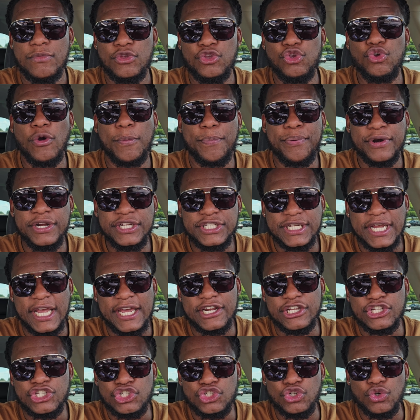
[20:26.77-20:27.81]
you
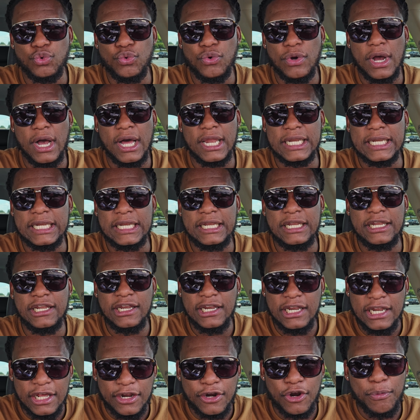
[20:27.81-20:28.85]
appreciate a shoe a
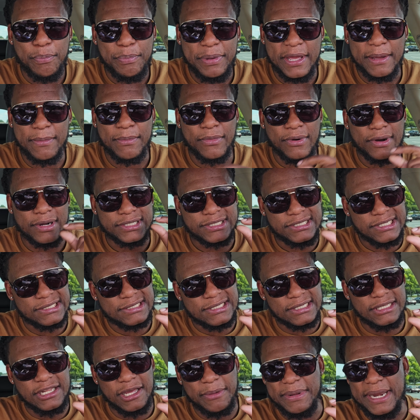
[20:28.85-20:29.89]
little bit more, just
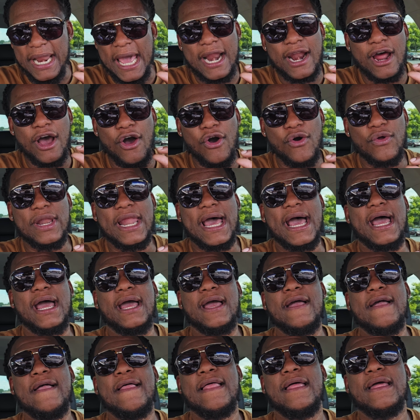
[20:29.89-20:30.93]
a little bit, not a whole lot,
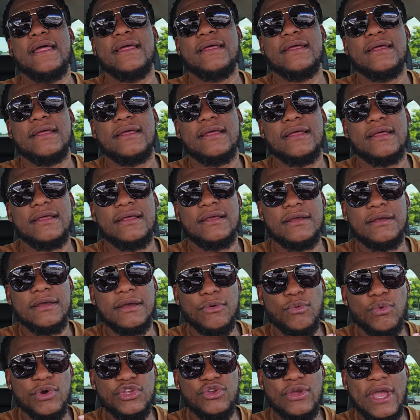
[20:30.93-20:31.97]

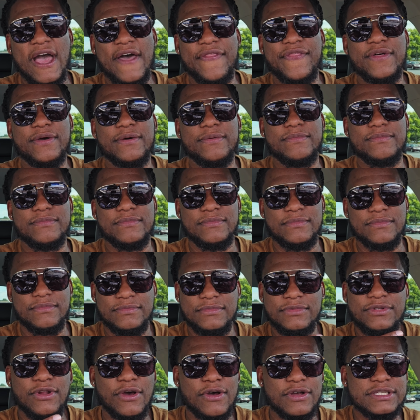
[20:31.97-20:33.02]
when you have to
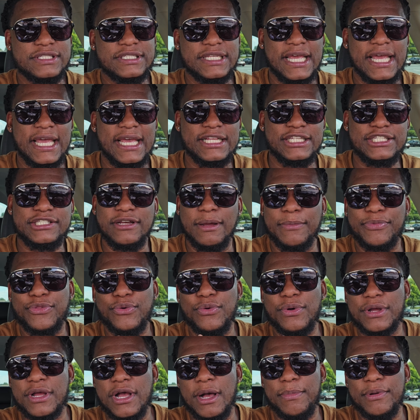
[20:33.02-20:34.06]
you know what I'm saying, jump
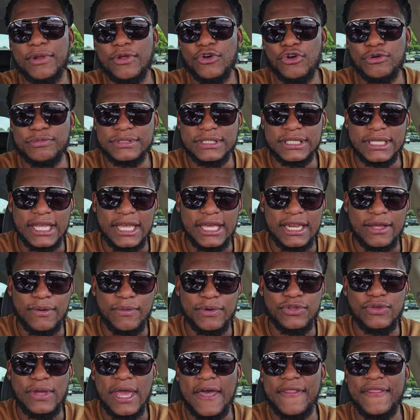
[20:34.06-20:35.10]
through a couple of hoops to get it.
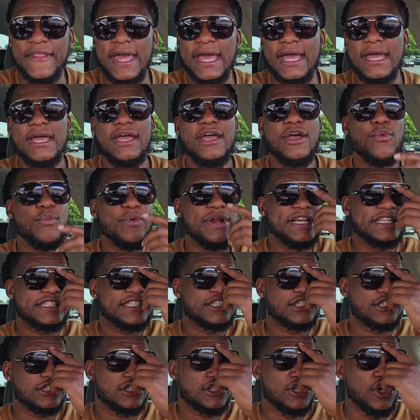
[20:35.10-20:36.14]
When you have that, when
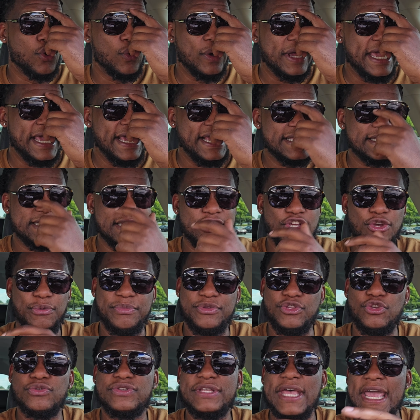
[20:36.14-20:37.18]
it's too easy, you
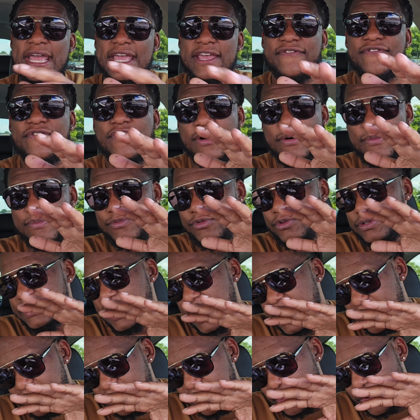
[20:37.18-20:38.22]
you take it for you
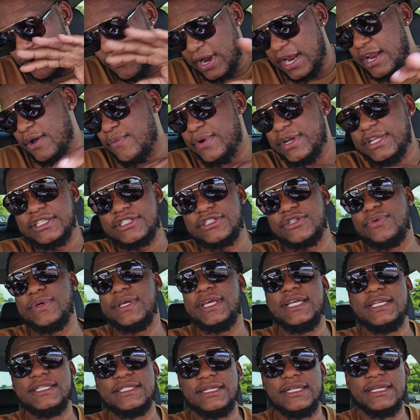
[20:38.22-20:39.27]
take it for granted when it's too
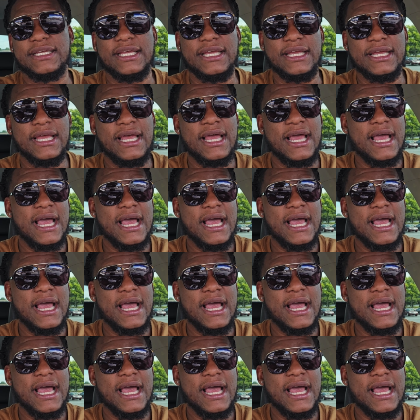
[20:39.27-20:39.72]
easy to get.